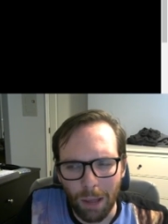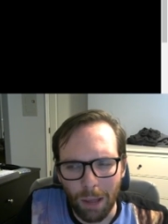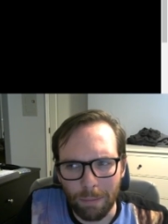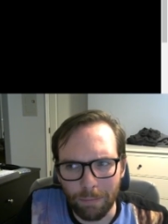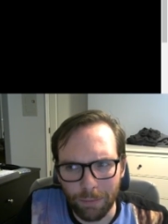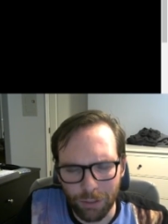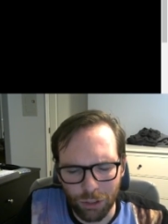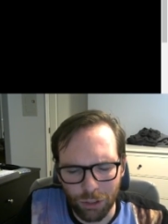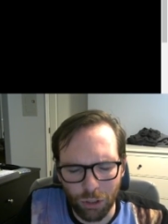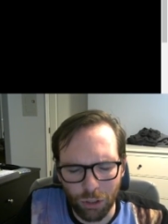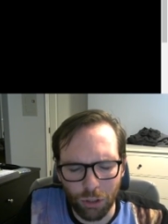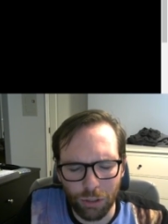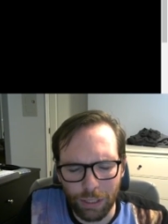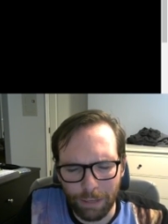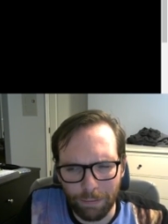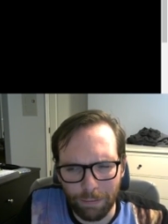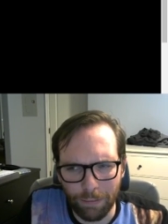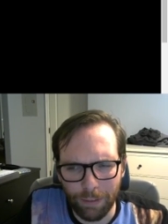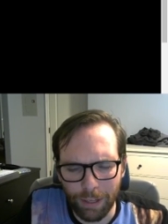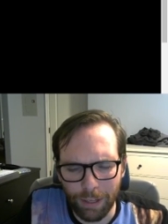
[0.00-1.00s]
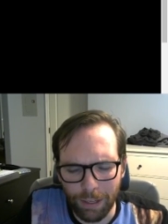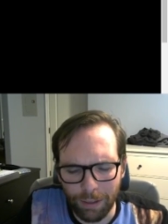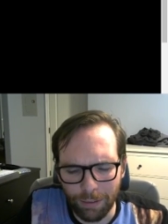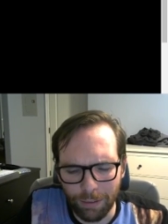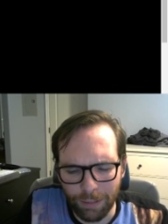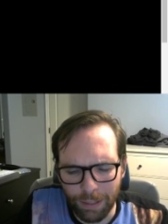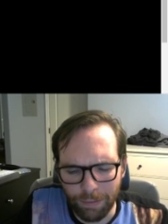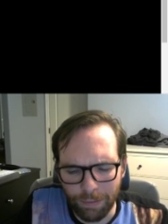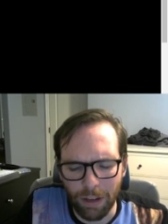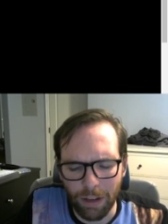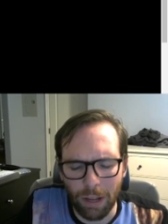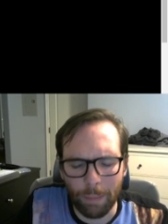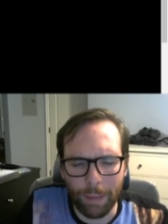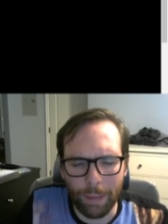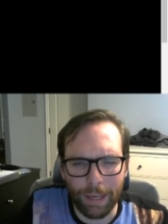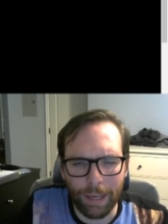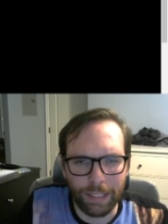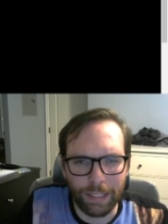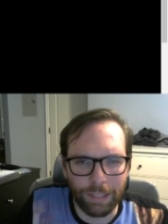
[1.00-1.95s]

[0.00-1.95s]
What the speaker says: For sure, definitely leave a comment,